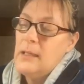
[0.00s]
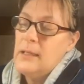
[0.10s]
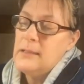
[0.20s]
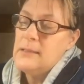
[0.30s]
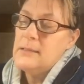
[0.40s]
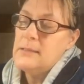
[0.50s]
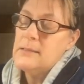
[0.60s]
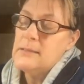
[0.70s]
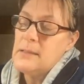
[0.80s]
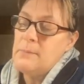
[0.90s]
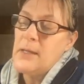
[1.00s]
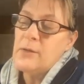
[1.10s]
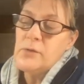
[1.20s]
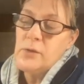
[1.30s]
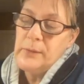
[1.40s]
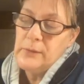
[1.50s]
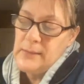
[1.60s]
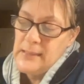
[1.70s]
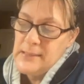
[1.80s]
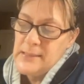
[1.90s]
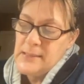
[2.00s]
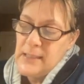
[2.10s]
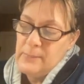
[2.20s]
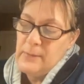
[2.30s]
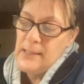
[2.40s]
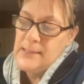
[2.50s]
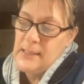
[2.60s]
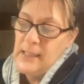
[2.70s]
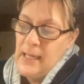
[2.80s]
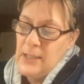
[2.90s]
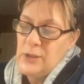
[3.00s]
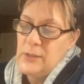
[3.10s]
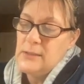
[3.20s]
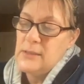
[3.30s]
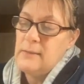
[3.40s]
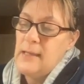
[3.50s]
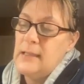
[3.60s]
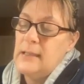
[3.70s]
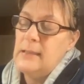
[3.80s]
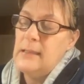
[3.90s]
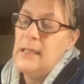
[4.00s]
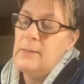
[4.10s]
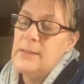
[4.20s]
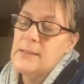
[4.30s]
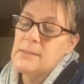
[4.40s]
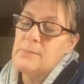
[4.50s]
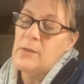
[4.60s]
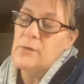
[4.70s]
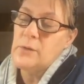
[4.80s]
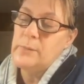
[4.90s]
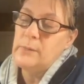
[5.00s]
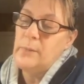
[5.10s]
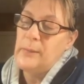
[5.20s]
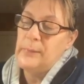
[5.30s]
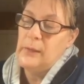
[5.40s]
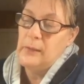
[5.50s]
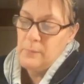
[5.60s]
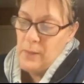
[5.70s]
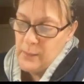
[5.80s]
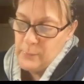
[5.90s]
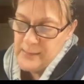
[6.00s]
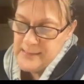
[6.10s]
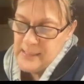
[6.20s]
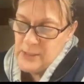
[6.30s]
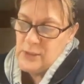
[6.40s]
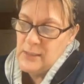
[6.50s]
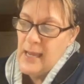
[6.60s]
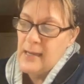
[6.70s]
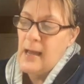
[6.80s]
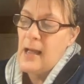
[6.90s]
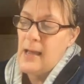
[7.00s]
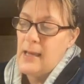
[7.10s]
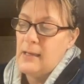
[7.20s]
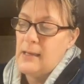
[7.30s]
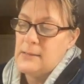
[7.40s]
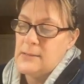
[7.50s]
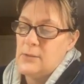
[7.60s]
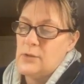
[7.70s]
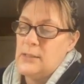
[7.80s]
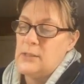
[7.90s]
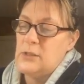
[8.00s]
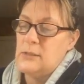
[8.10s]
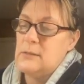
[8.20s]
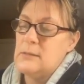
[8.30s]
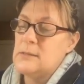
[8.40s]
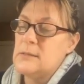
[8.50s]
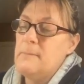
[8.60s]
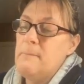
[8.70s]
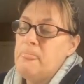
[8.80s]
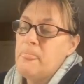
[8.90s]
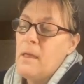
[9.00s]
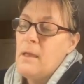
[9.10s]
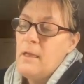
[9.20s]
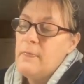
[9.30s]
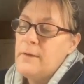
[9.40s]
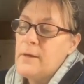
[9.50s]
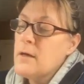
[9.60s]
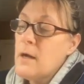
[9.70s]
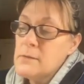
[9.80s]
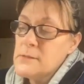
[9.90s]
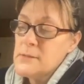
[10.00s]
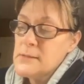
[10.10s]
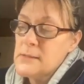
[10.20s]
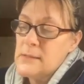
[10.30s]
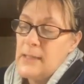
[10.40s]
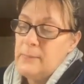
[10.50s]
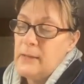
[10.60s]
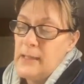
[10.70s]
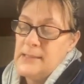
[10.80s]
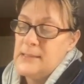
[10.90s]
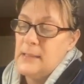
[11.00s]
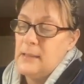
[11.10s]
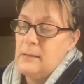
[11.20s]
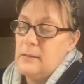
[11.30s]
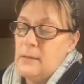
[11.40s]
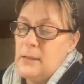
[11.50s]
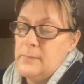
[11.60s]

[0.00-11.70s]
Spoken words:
is a microtubule destabilizing agent in that it inhibits microtubule polymerization at high concentrations. There are also stabilizing